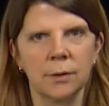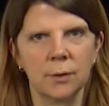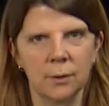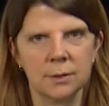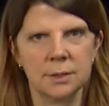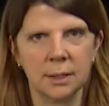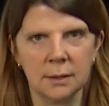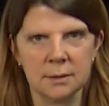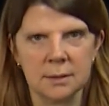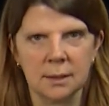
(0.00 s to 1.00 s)
the course
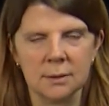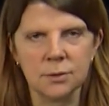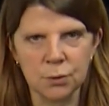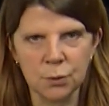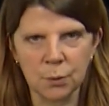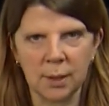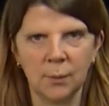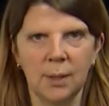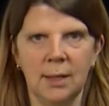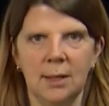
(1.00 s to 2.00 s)
EECS
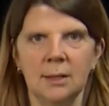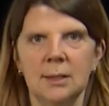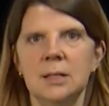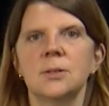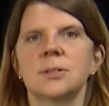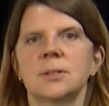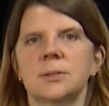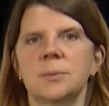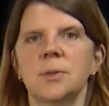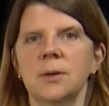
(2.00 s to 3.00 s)
221A, Linear
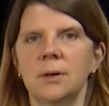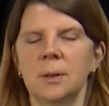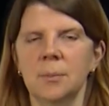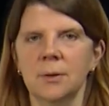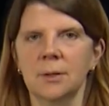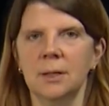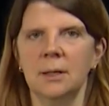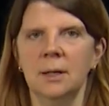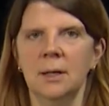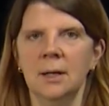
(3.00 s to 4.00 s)
System Theory at Berkeley.
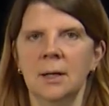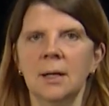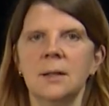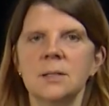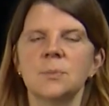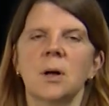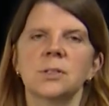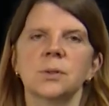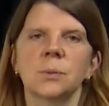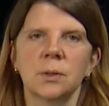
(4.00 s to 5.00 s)
In this
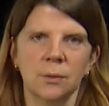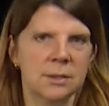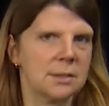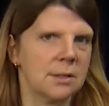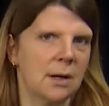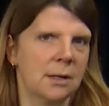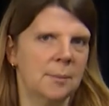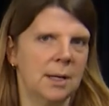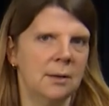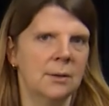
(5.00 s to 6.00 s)
module, we're going to talk
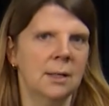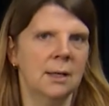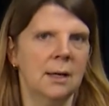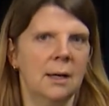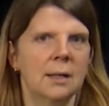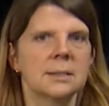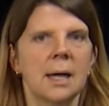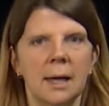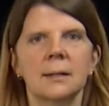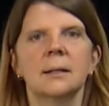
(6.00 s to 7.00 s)
about uh,
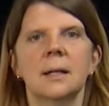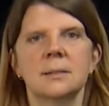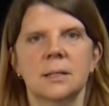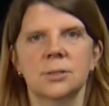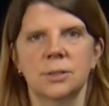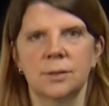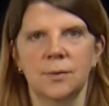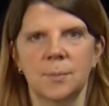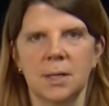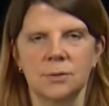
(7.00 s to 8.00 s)
diagonalization
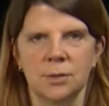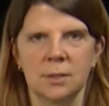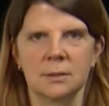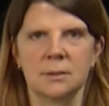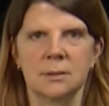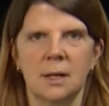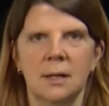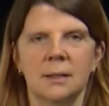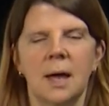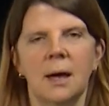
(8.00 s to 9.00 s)
of a matrix
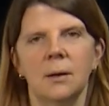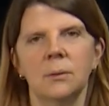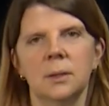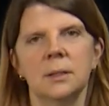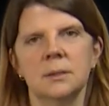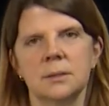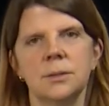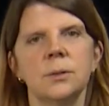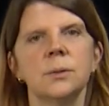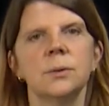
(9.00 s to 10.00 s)
and how
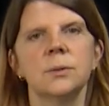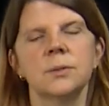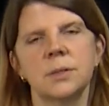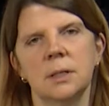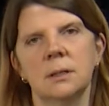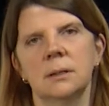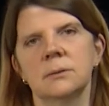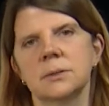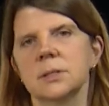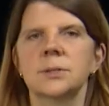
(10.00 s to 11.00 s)
it's used
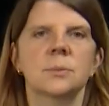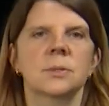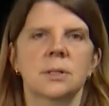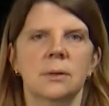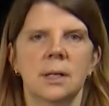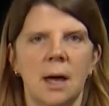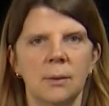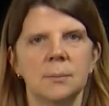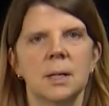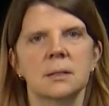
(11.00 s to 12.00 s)
in systems theory,
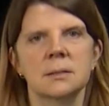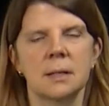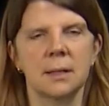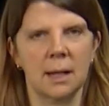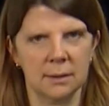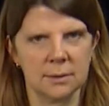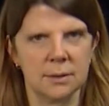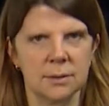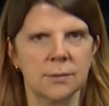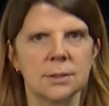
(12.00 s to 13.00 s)
how it makes
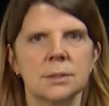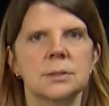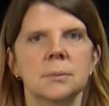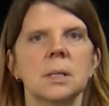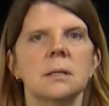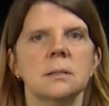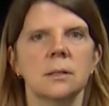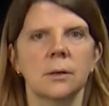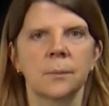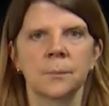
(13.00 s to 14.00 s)
analysis of a system
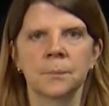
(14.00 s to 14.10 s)
easier.